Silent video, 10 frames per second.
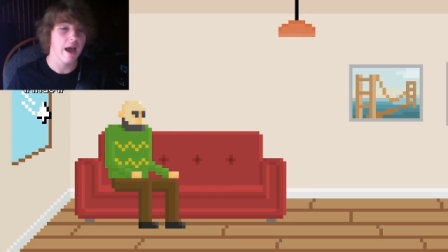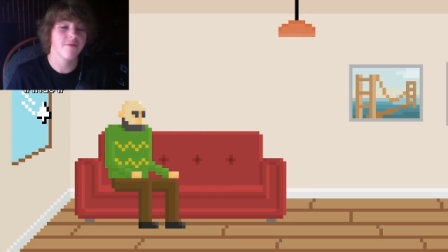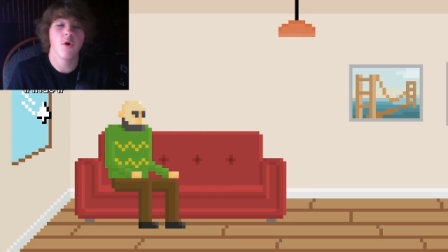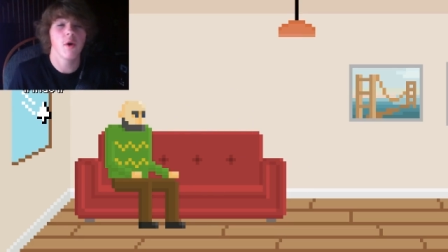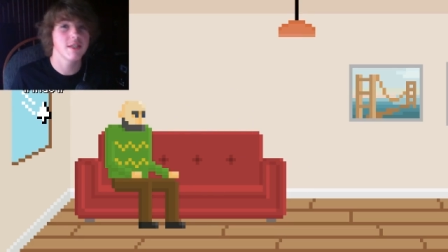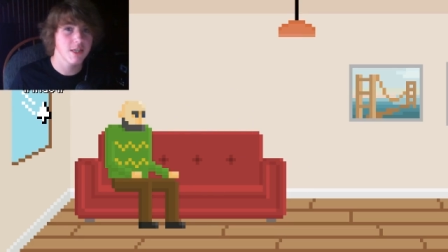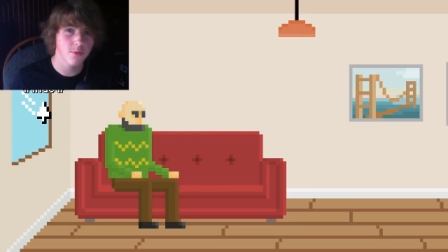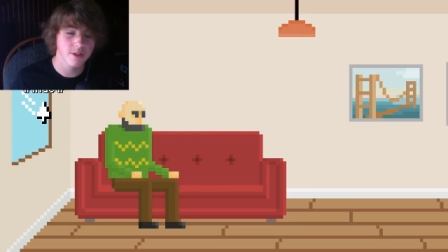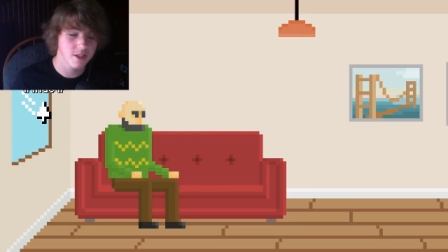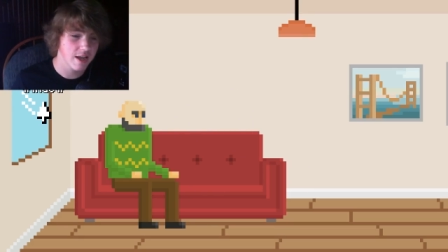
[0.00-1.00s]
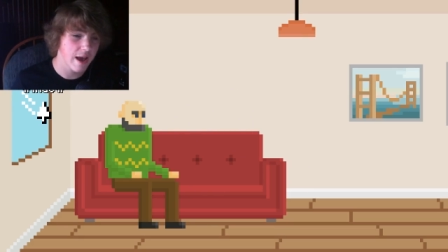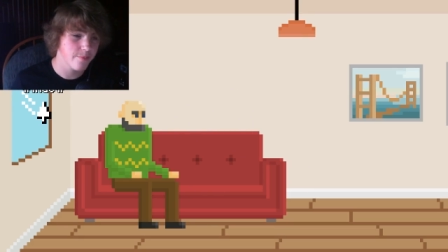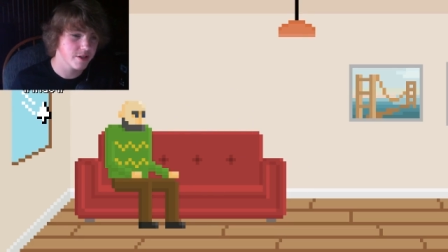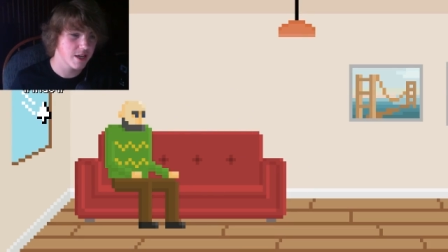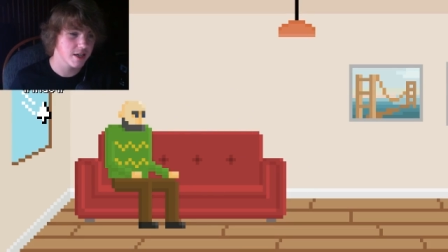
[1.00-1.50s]
I have no idea what's gonna
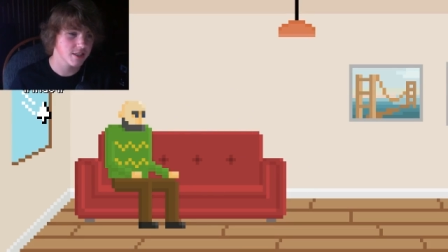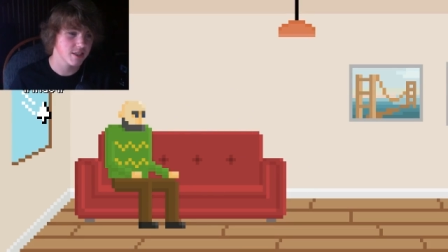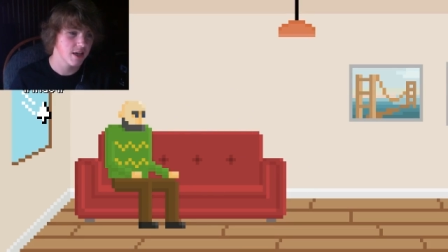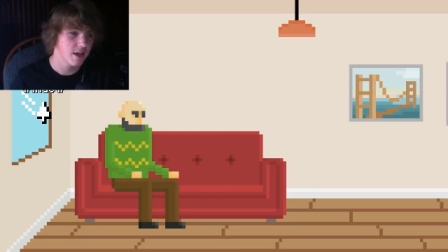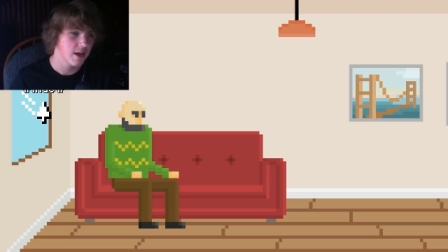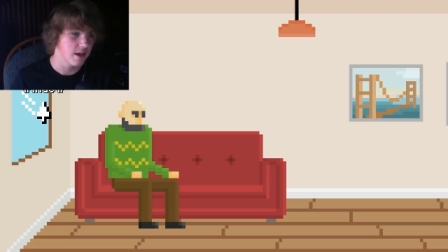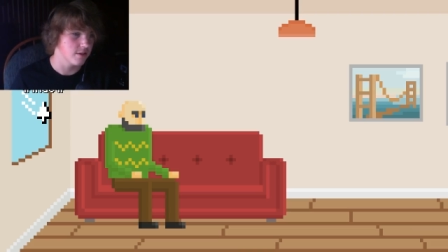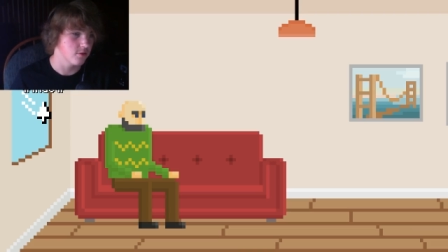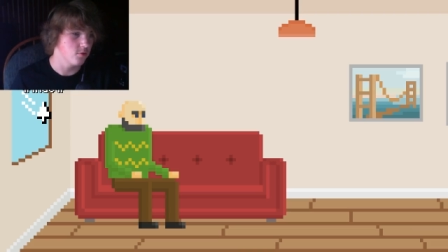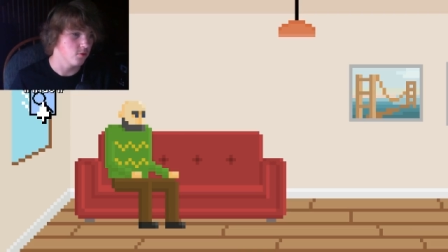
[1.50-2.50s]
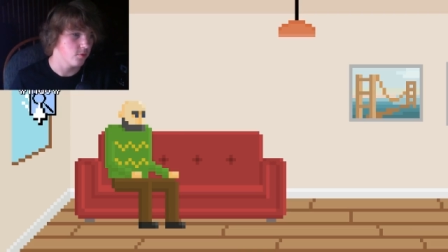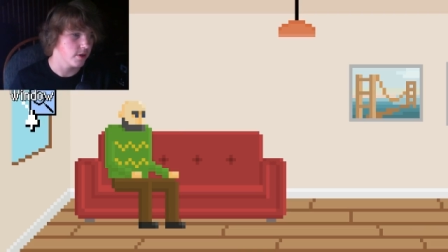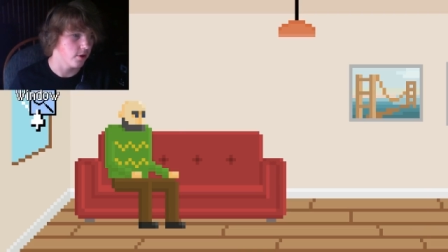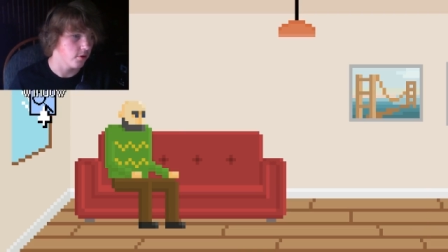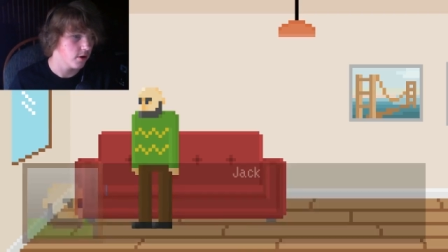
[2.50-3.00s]
happen next. Uh, ooh,
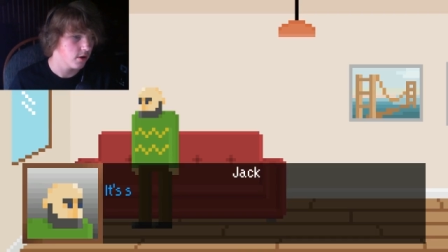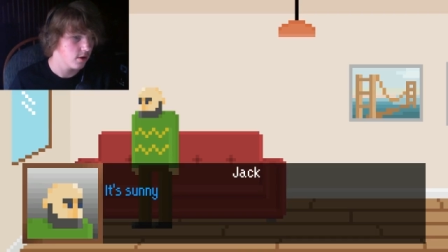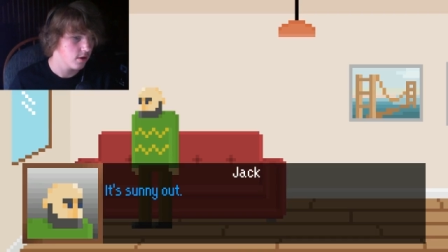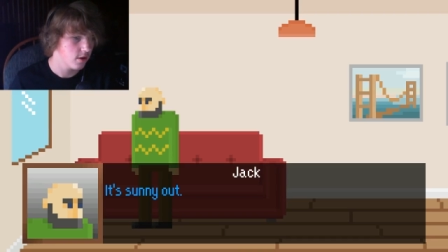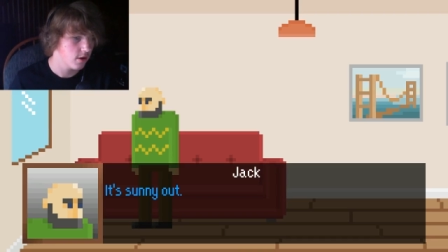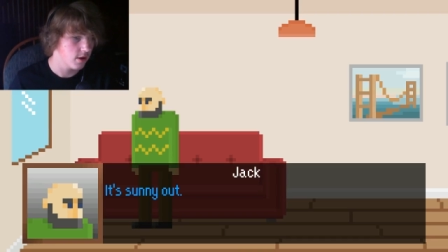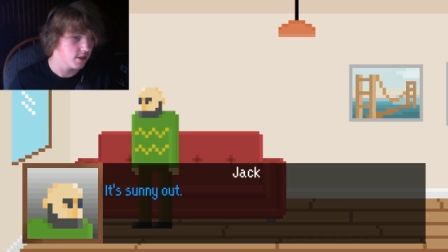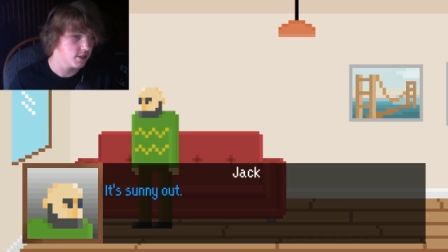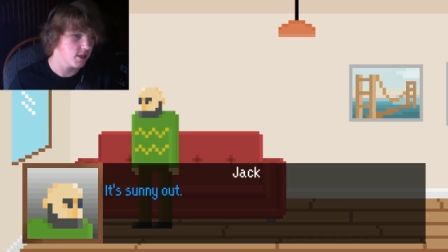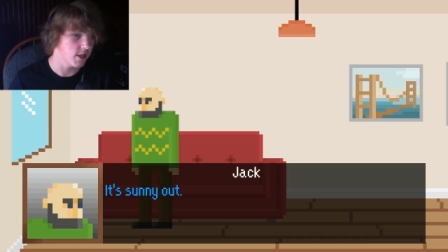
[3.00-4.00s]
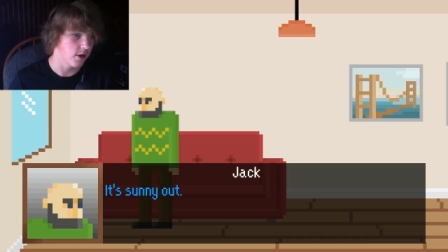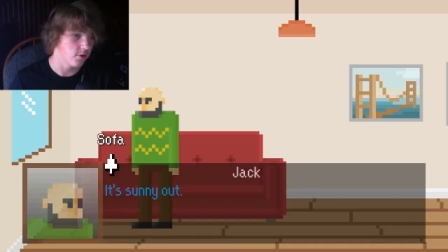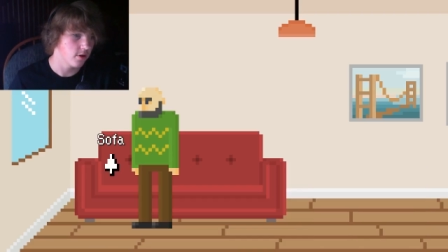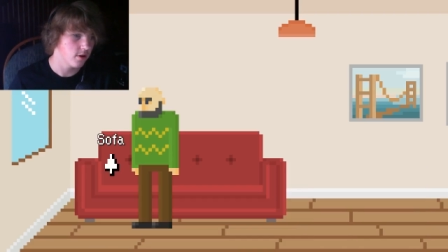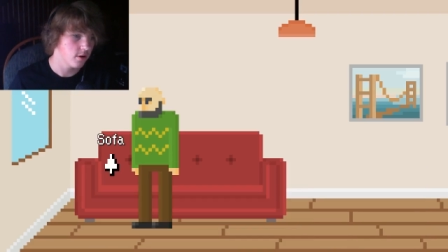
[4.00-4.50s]
window. It's sunny out.
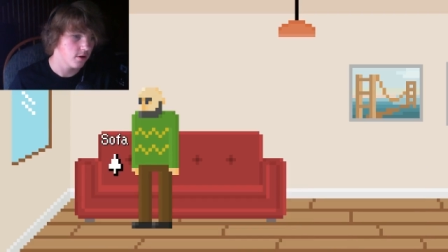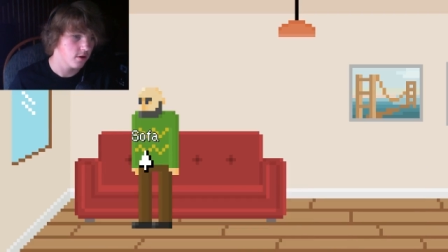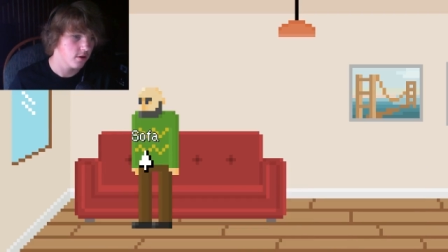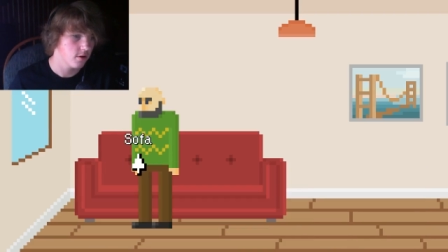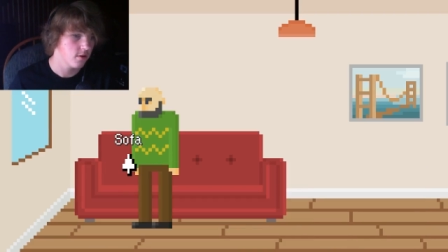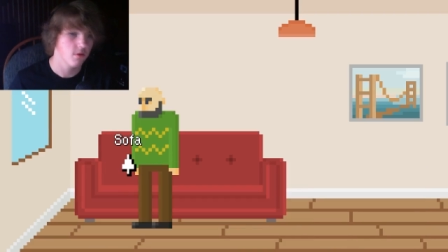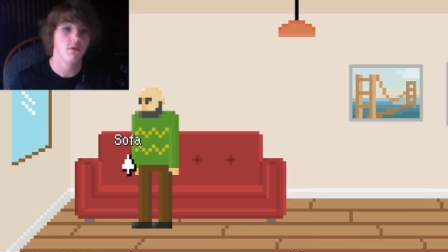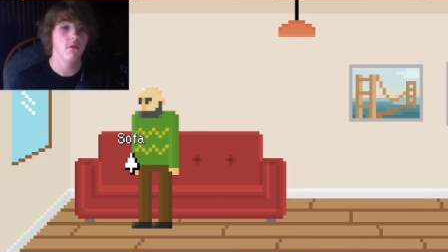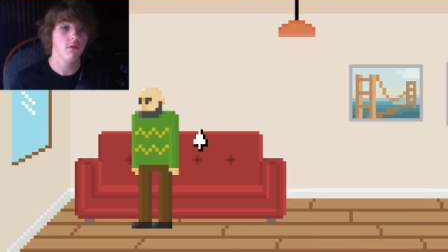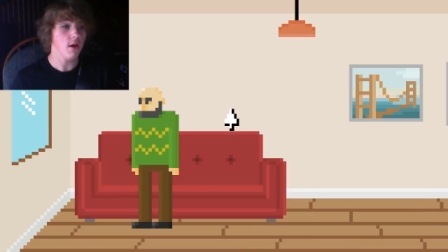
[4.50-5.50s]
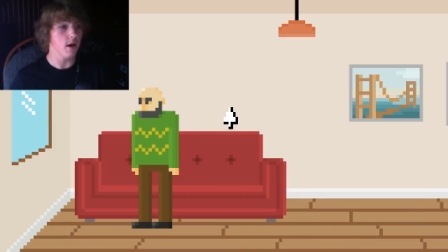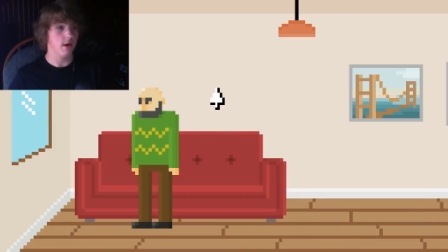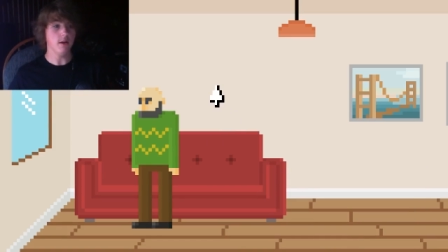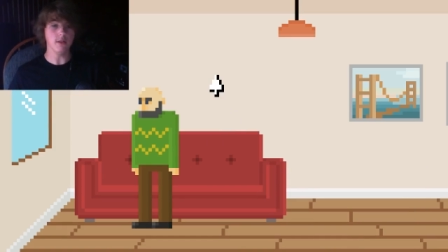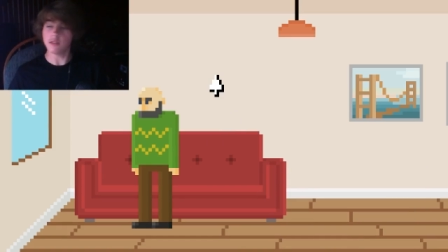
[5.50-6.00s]
Yeah,
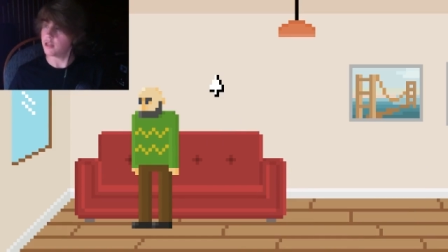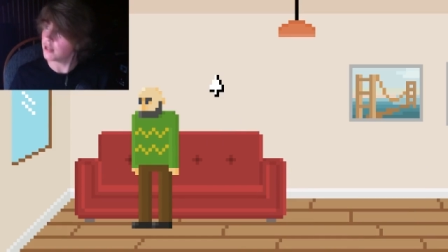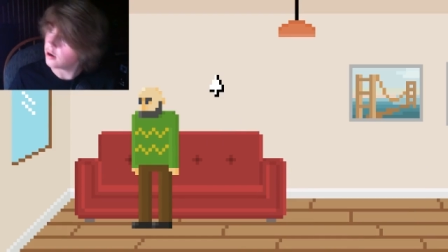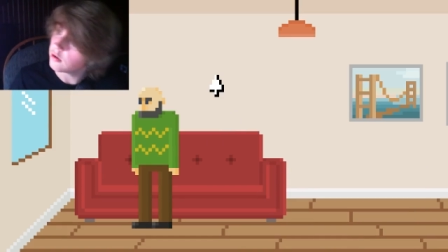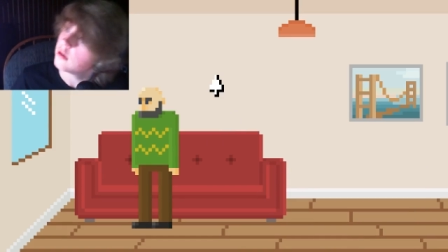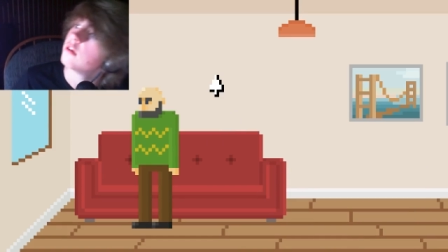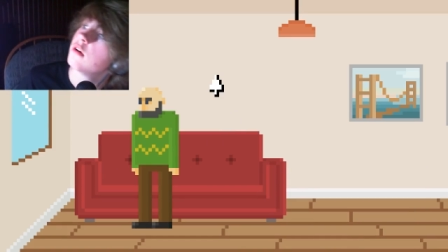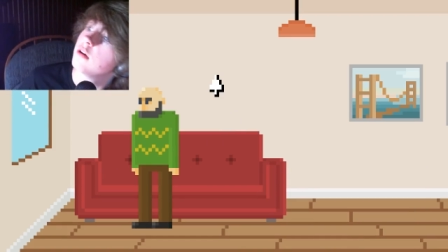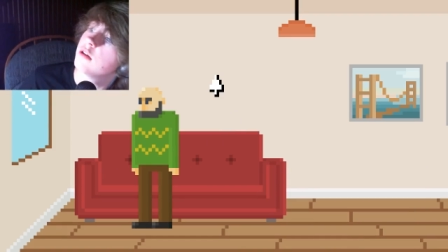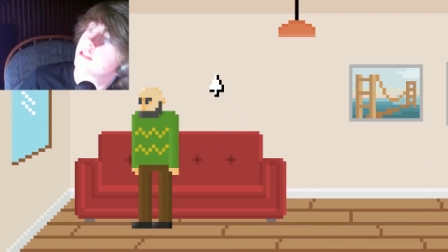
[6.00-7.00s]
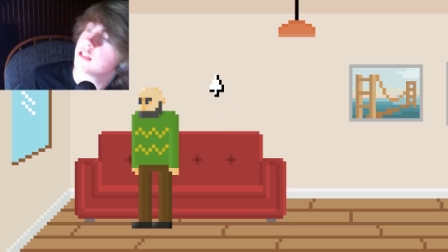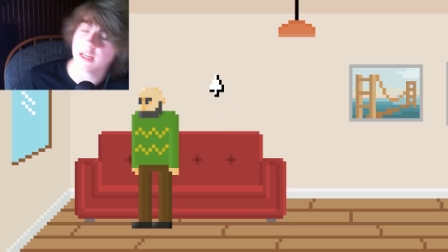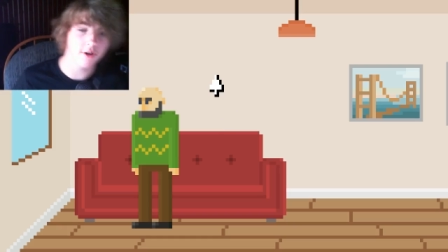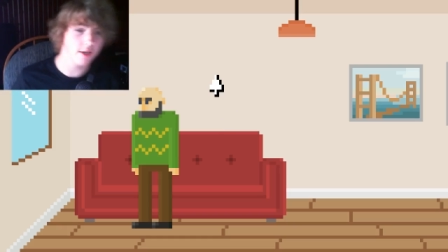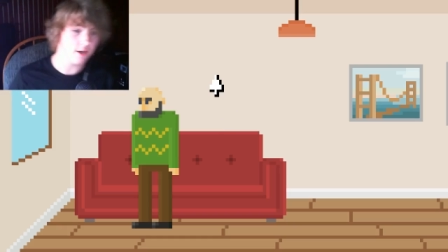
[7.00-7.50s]
it is sunny out. It's
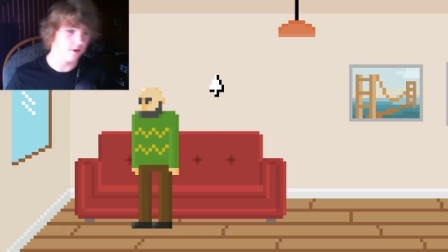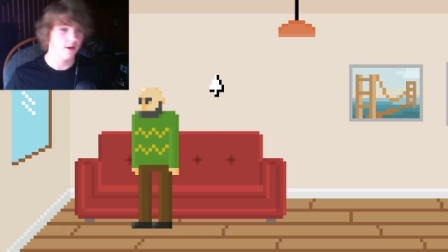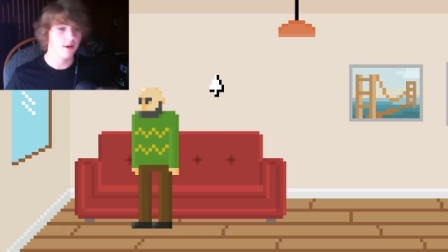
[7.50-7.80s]
sunny out here.